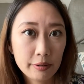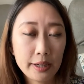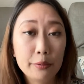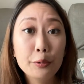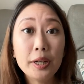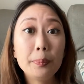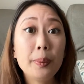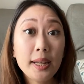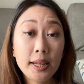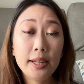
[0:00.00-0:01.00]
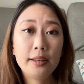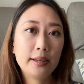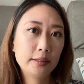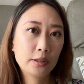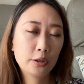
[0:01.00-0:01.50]
Okay,
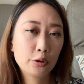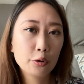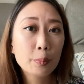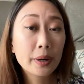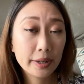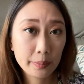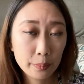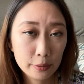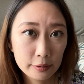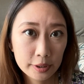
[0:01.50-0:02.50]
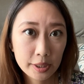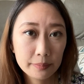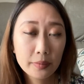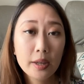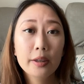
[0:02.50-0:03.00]
repeat is super
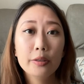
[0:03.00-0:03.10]
important.